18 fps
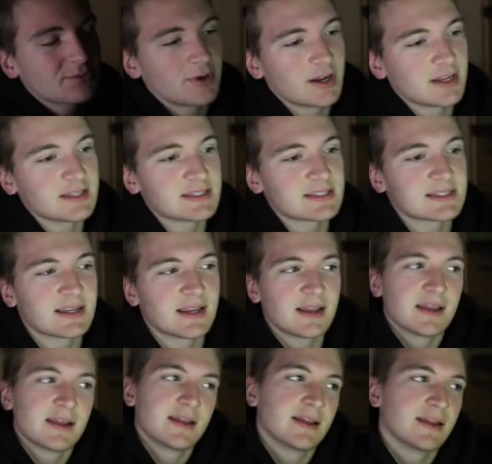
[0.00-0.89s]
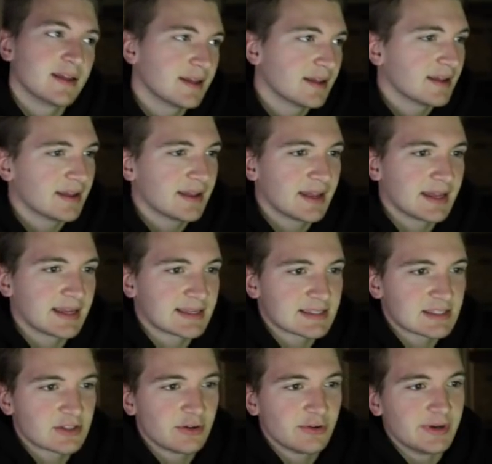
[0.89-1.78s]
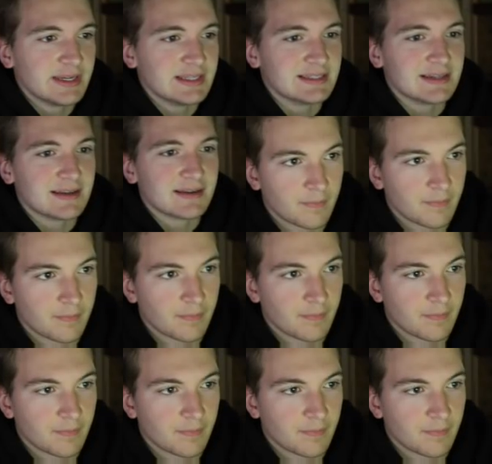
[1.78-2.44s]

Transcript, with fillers: runs. Yeah, it's too easy.